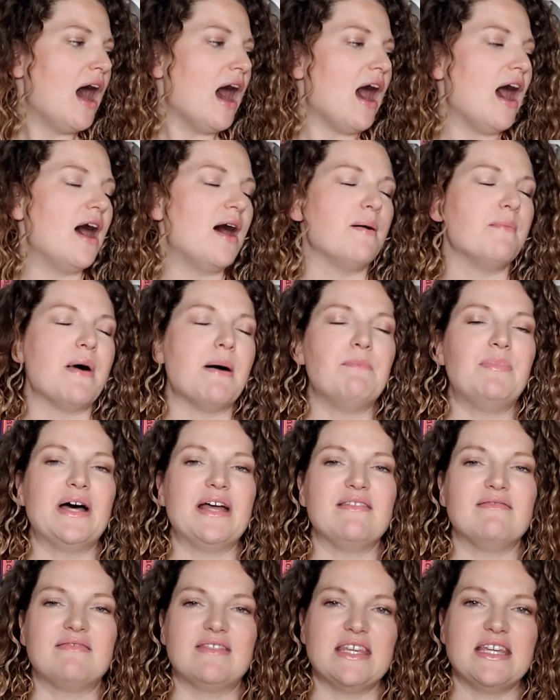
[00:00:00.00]
Um,
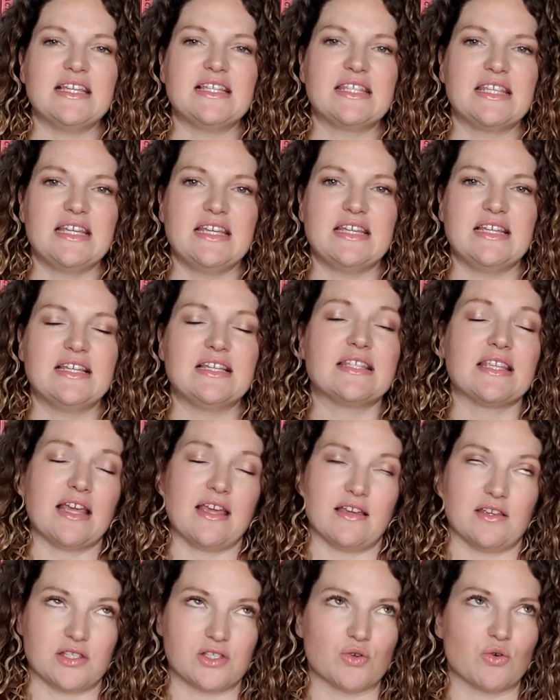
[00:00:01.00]
but this is a
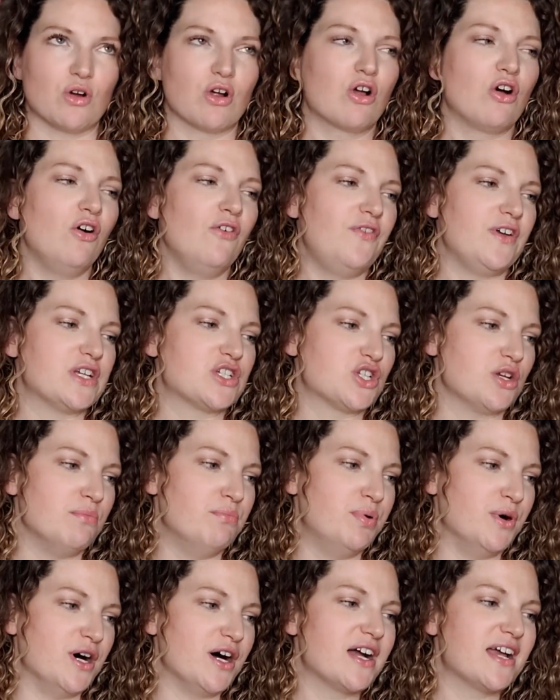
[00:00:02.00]
historical fiction
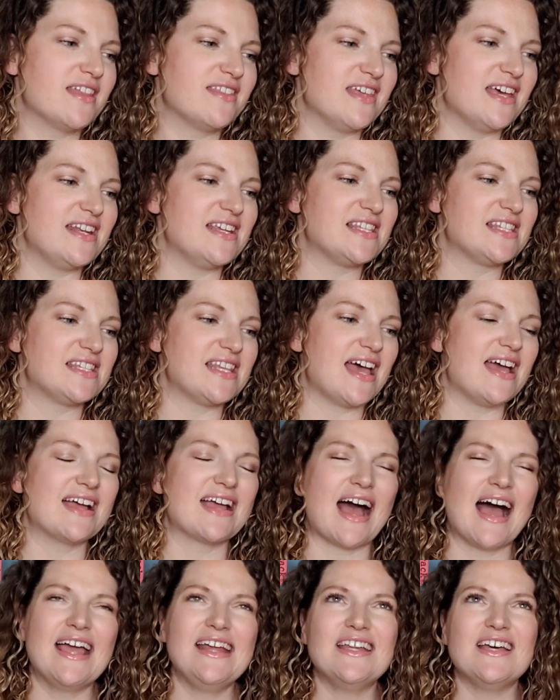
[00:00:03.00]
book that is set
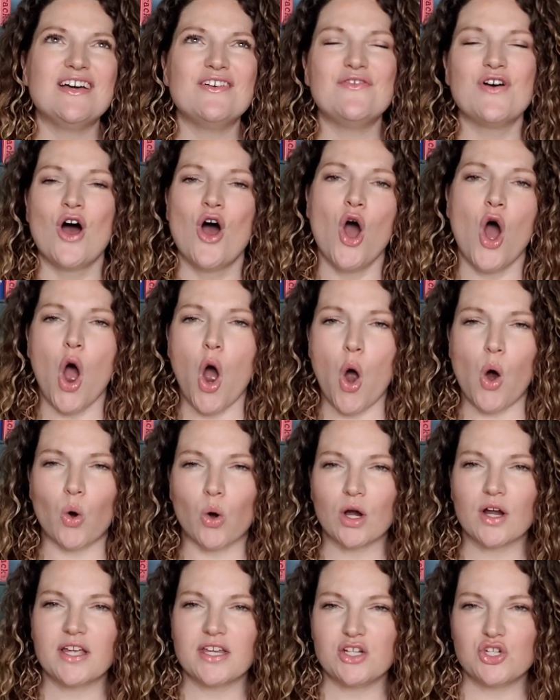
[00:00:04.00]
kind of
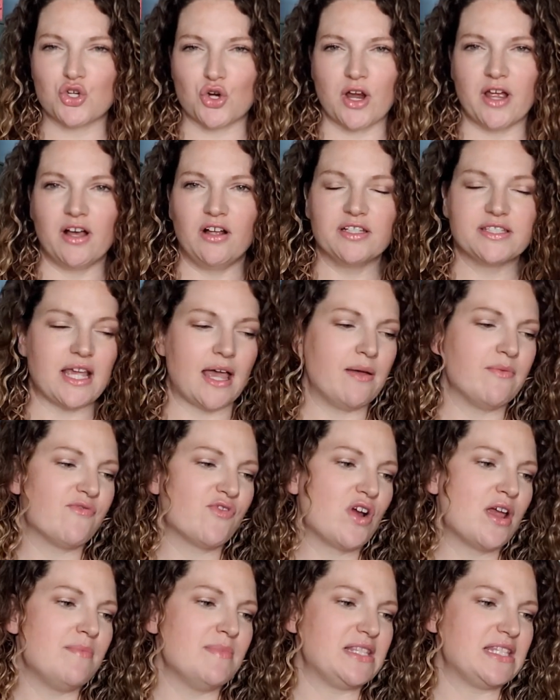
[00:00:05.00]
Oregon Trail time
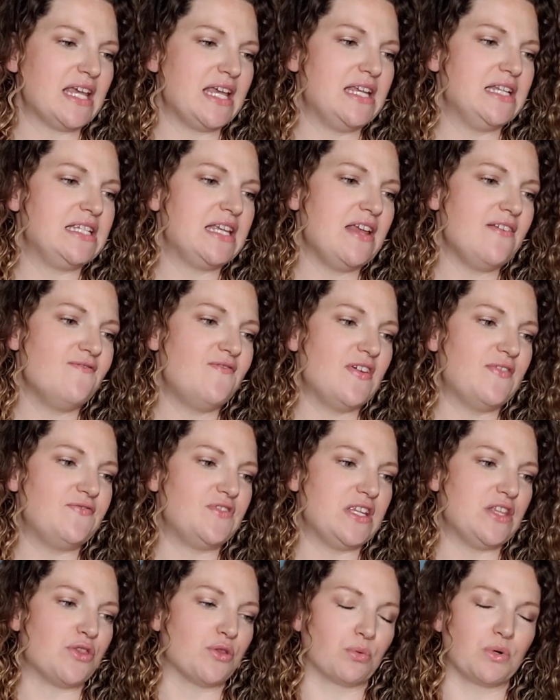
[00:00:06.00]
frame. It's eighteen
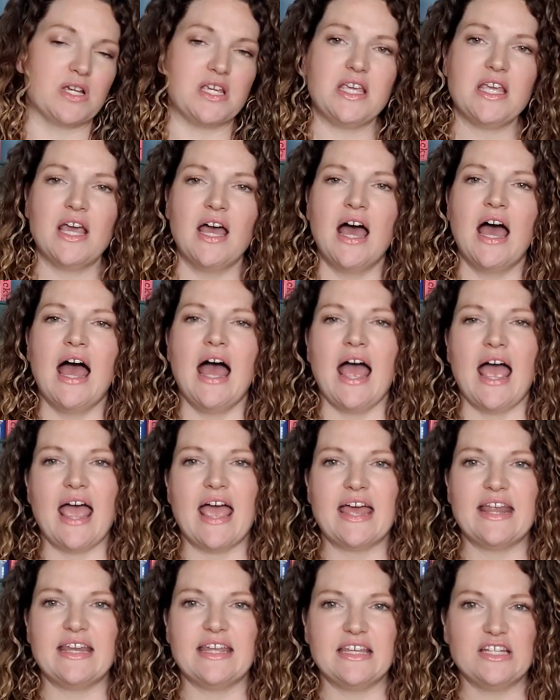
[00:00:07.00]
fifty-three,
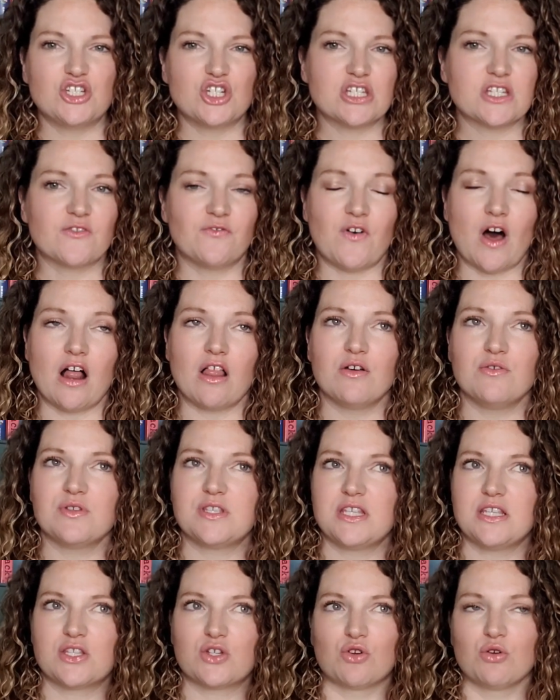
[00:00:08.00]
and it just
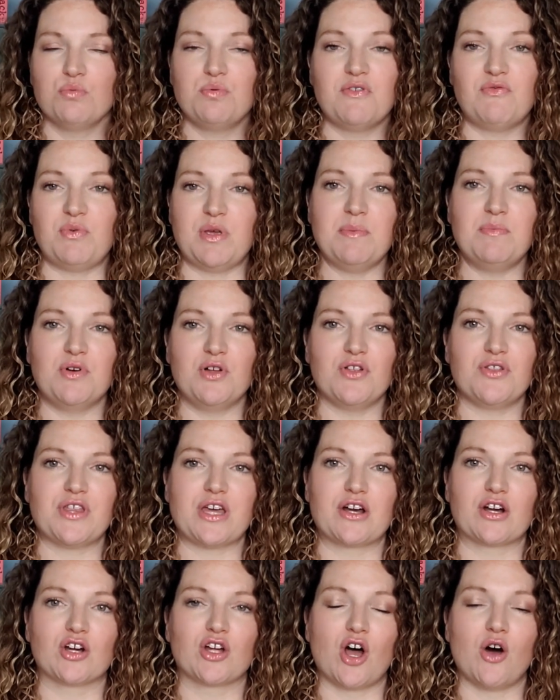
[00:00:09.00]
follows this group of people
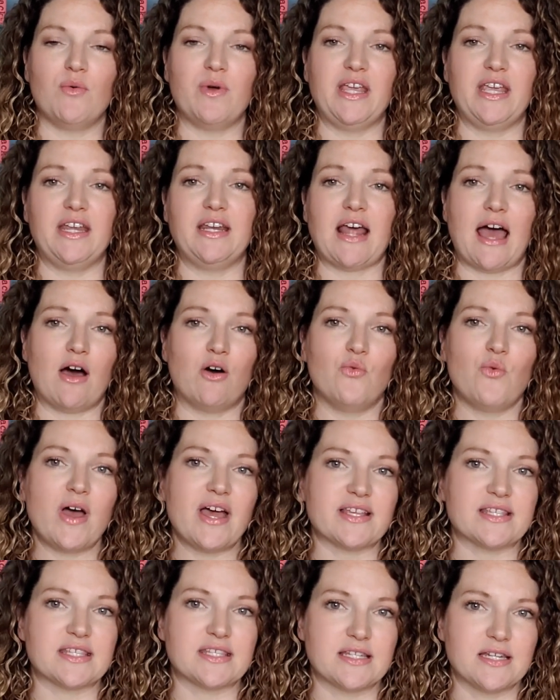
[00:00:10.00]
that are going out
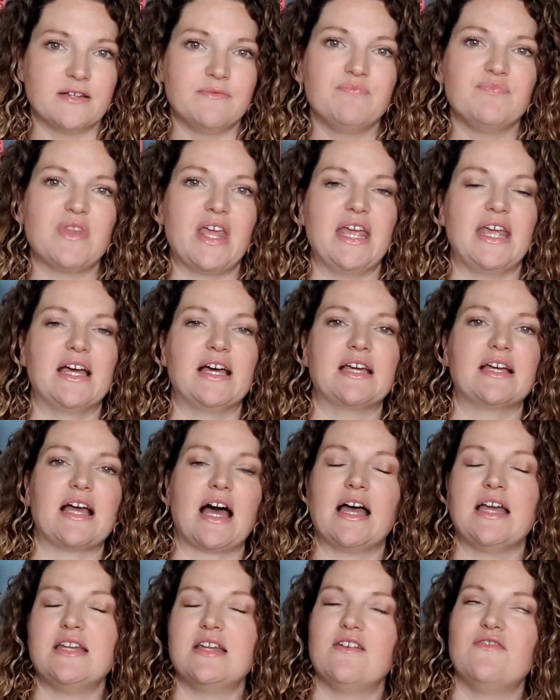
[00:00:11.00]
west and
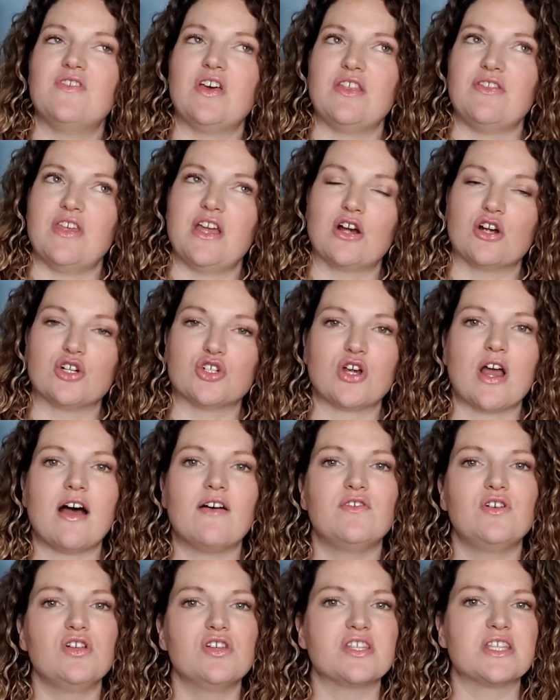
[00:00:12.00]
kind of their
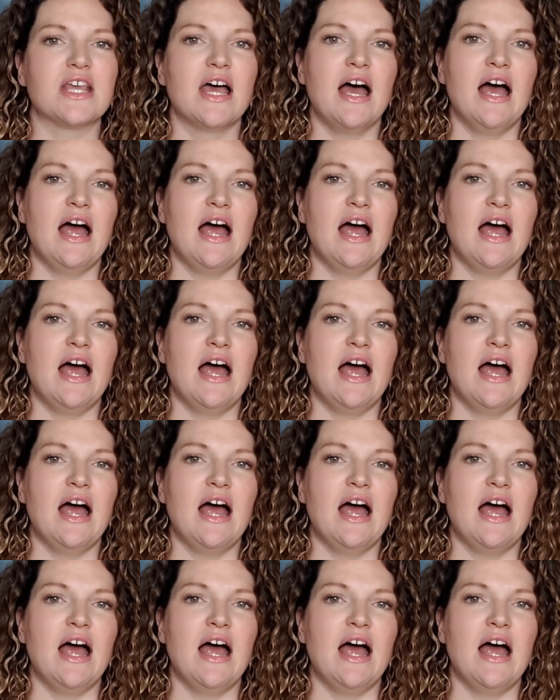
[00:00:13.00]
travels.